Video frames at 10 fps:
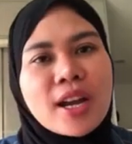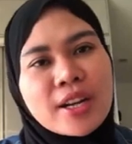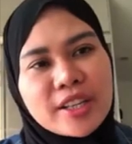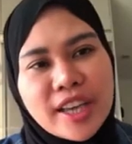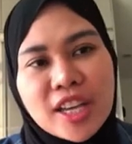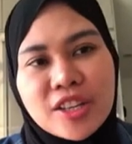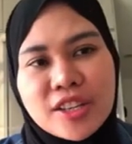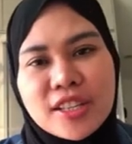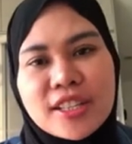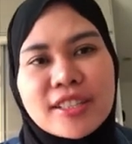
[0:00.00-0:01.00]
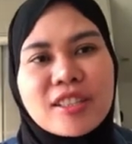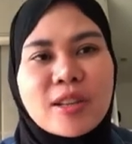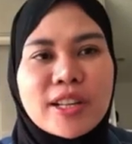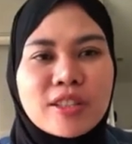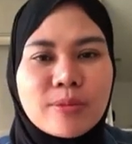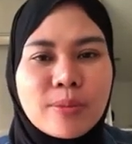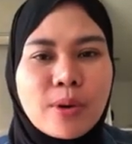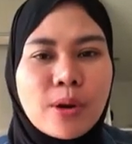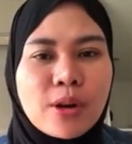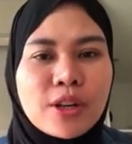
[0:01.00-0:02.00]
reaction,
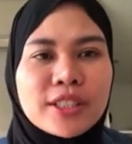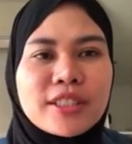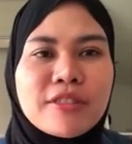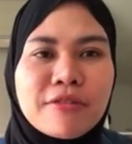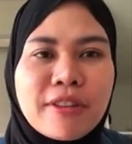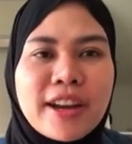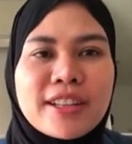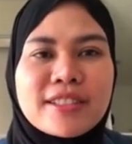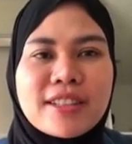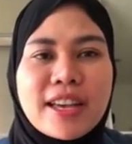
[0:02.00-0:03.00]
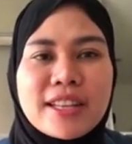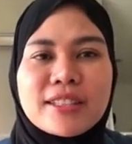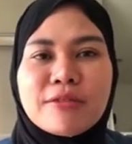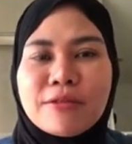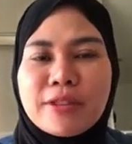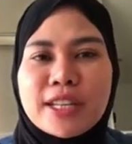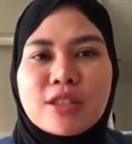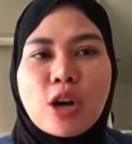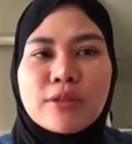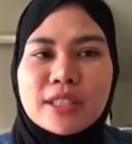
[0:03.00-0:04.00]
transport, effects and
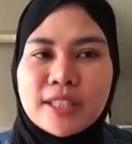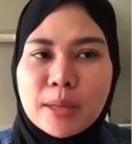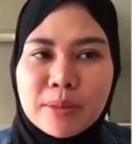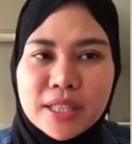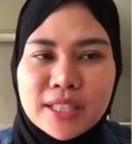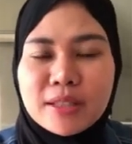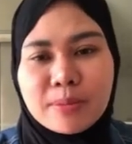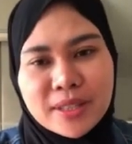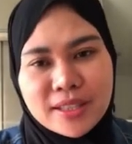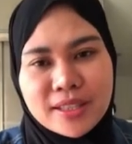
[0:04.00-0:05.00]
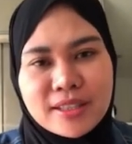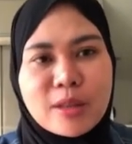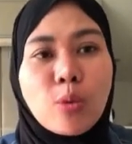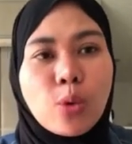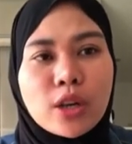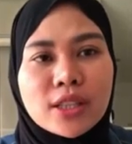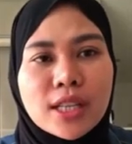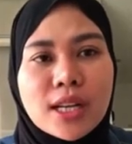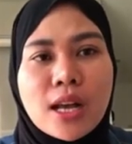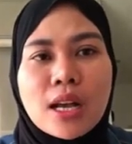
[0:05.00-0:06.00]
fates of the chemical species in
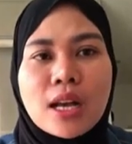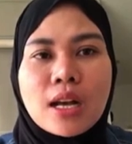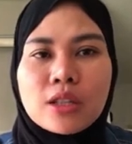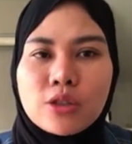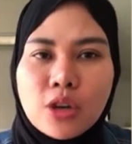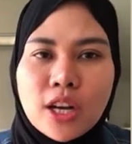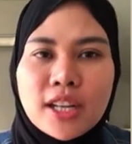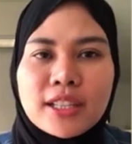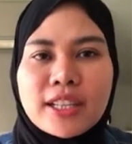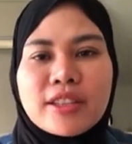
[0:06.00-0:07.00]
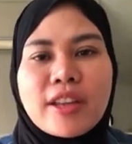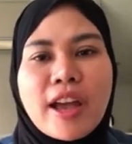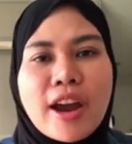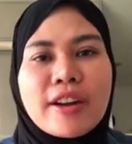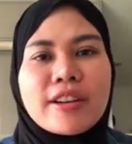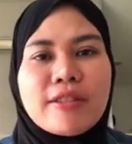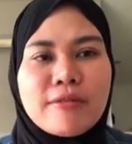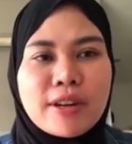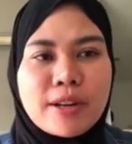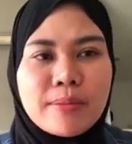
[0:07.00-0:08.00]
water, soil and air
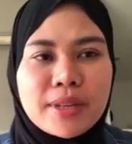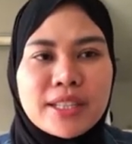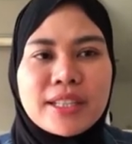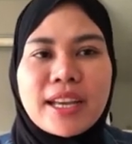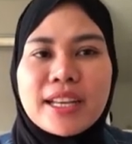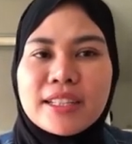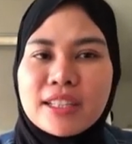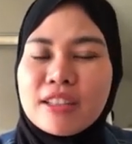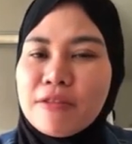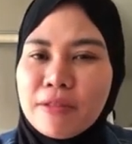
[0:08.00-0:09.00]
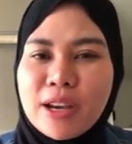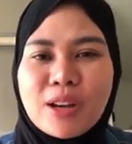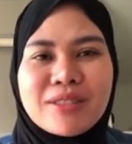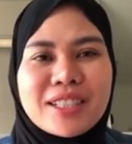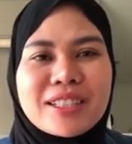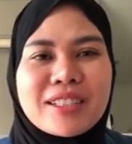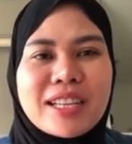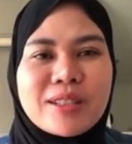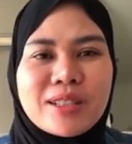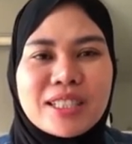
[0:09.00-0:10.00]
environment, and the effect of the
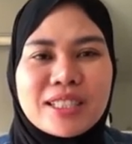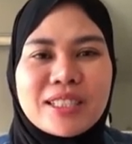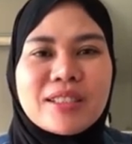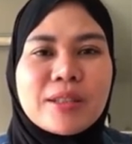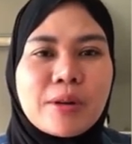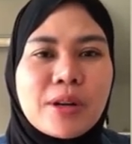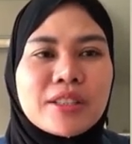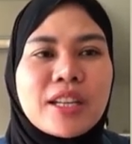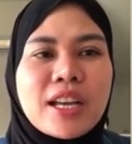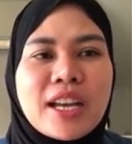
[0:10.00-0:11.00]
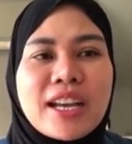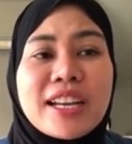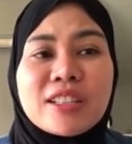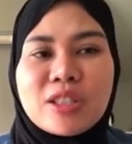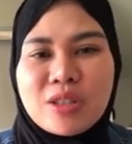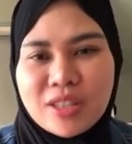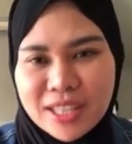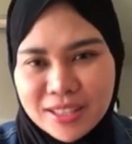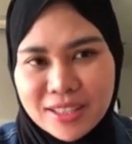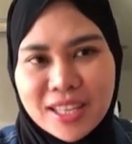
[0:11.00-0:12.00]
technology thereon. As you
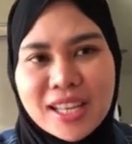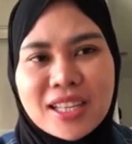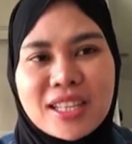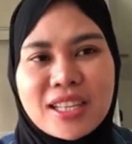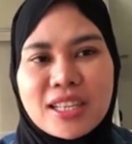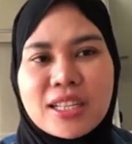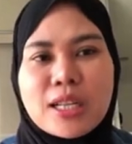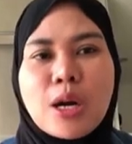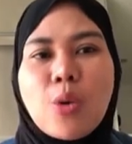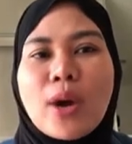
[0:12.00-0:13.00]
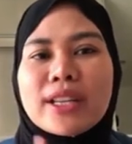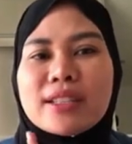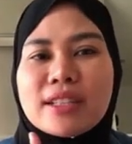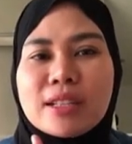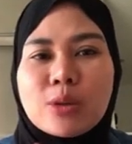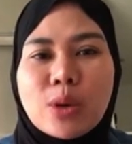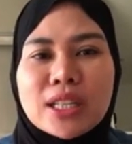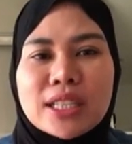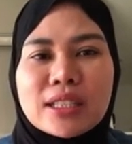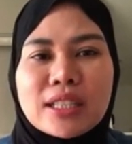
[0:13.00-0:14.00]
can see here, what is the
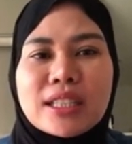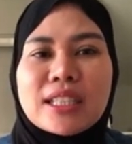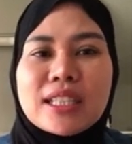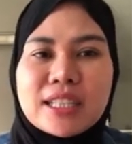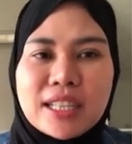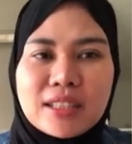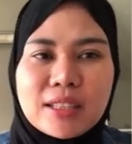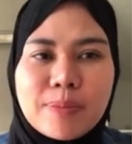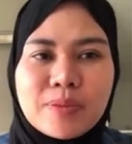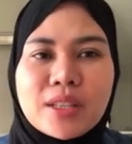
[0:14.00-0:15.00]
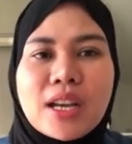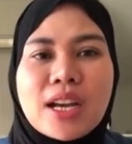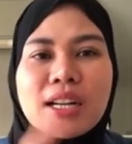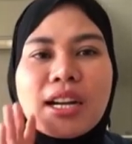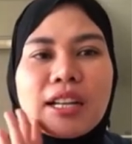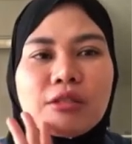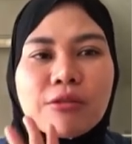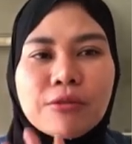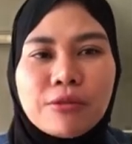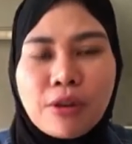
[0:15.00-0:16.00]
quality indicator? Got
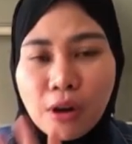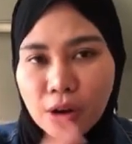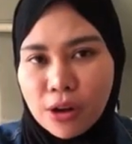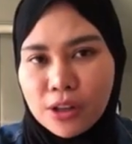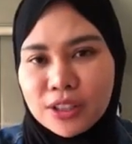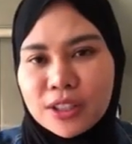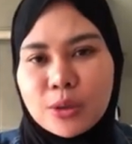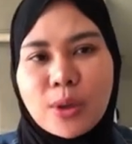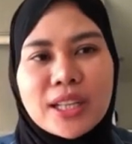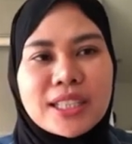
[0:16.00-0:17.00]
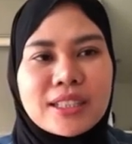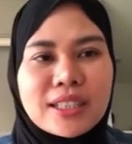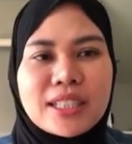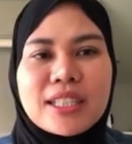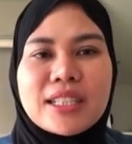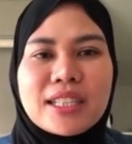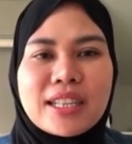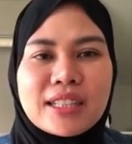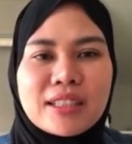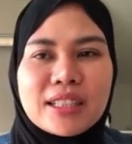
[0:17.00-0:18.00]
4 quality
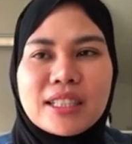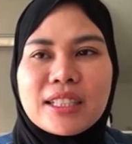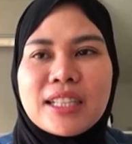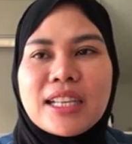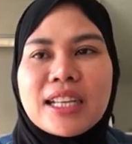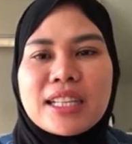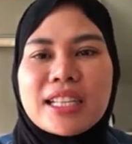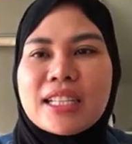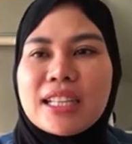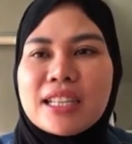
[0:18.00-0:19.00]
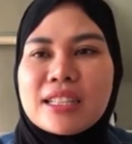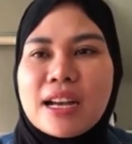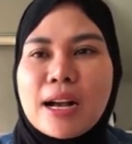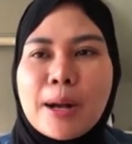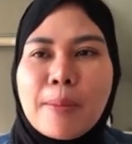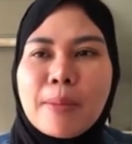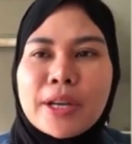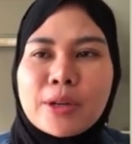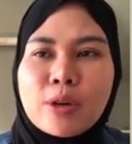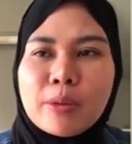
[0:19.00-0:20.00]
indicator. It is
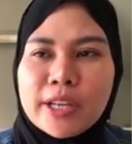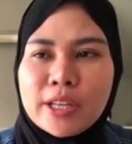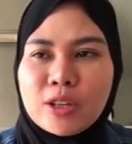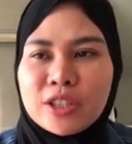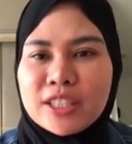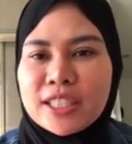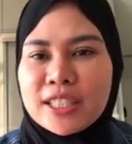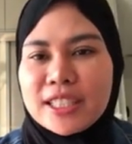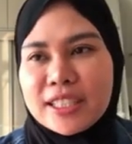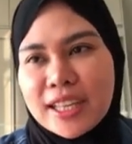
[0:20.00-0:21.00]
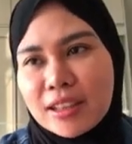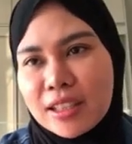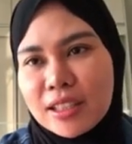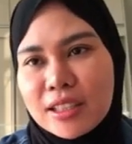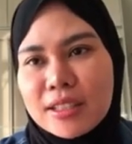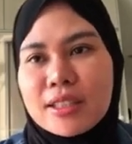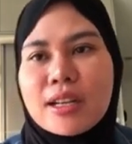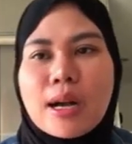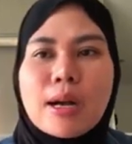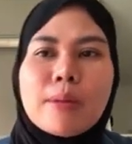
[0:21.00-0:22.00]
microbiological indicators,
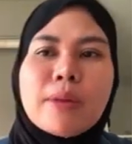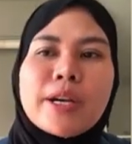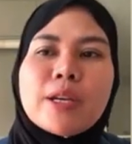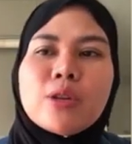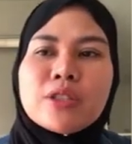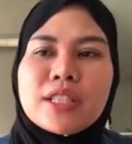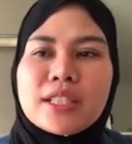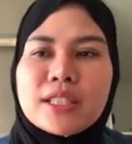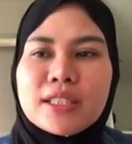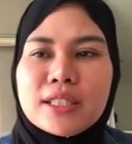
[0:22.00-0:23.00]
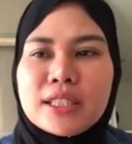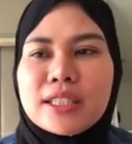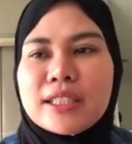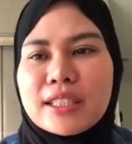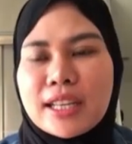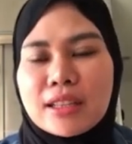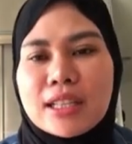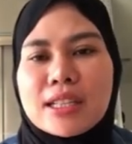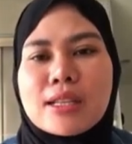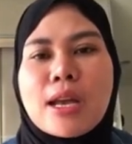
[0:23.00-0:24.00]
biological
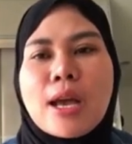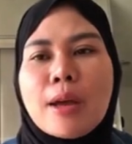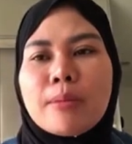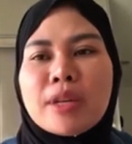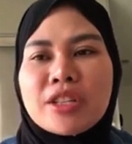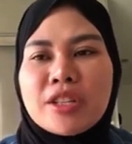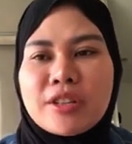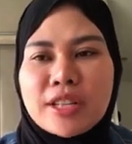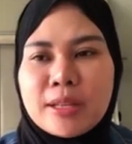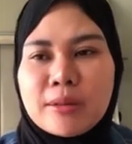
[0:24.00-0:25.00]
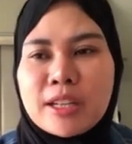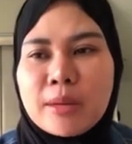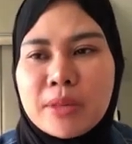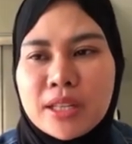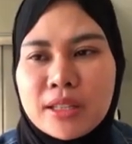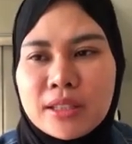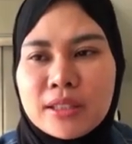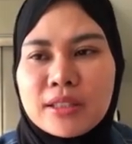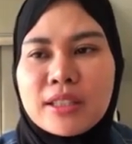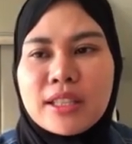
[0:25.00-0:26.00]
indicators, measuring
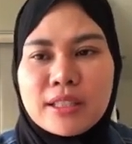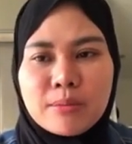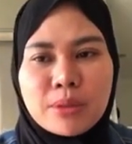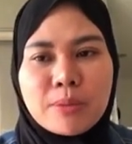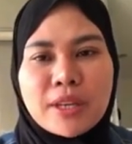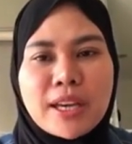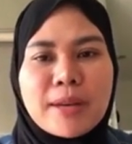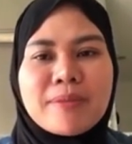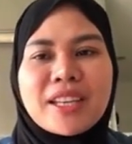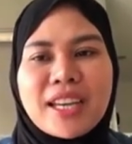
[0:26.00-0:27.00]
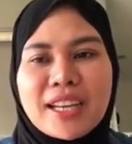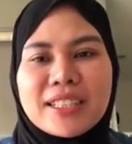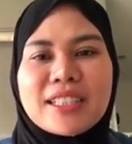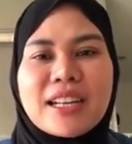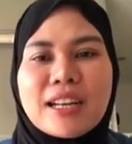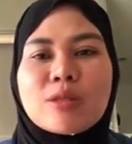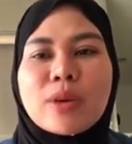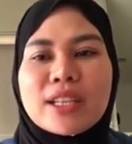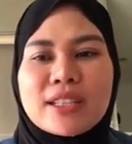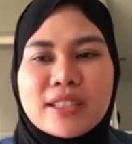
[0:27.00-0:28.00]
chemicals in ppm, and the last
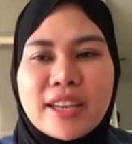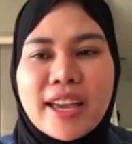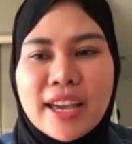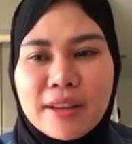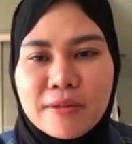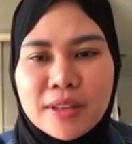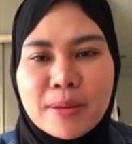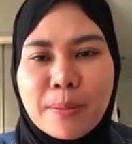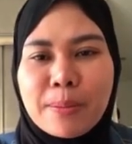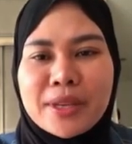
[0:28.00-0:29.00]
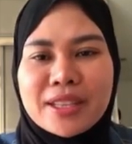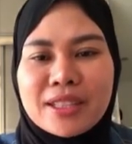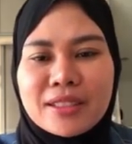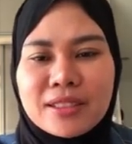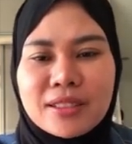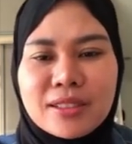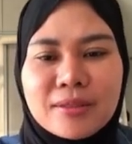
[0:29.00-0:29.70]
one is the heavy metals.